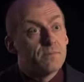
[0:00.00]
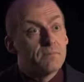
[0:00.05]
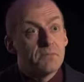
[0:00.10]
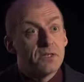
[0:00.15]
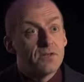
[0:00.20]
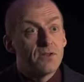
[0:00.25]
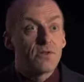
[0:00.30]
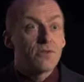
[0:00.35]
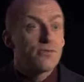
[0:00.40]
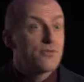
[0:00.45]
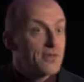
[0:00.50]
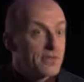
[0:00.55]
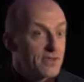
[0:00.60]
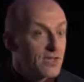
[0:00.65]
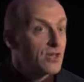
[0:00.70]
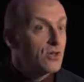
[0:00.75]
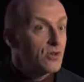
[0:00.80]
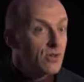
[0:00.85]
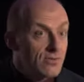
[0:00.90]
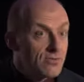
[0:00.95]
Another thing they
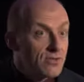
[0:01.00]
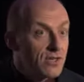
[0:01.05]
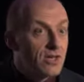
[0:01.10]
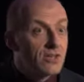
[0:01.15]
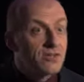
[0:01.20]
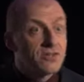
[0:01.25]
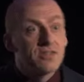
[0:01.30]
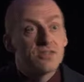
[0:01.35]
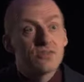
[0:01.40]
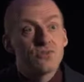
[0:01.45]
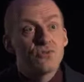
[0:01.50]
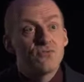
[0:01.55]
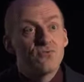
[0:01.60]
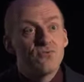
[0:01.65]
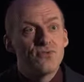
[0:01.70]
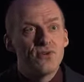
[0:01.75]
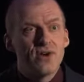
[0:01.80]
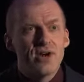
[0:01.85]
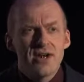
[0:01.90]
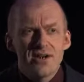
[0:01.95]
could have done is to
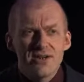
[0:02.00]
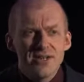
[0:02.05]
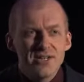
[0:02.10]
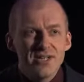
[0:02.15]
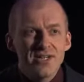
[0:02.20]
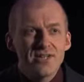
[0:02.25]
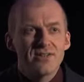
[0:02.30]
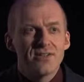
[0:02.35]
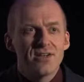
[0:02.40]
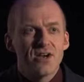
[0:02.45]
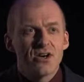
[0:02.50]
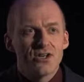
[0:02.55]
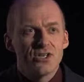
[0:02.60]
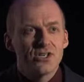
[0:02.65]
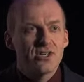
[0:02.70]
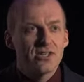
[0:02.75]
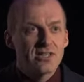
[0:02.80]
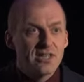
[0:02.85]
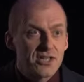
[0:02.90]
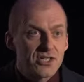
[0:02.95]
vary the
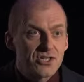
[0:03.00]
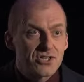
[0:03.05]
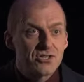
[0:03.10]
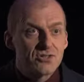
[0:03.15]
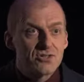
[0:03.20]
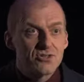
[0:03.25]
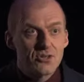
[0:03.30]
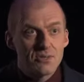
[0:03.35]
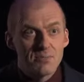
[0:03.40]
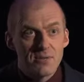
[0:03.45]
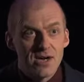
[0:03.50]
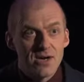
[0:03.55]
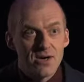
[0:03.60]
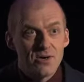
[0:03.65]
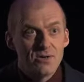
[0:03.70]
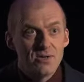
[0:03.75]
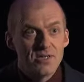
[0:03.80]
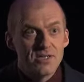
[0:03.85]
articulation somehow.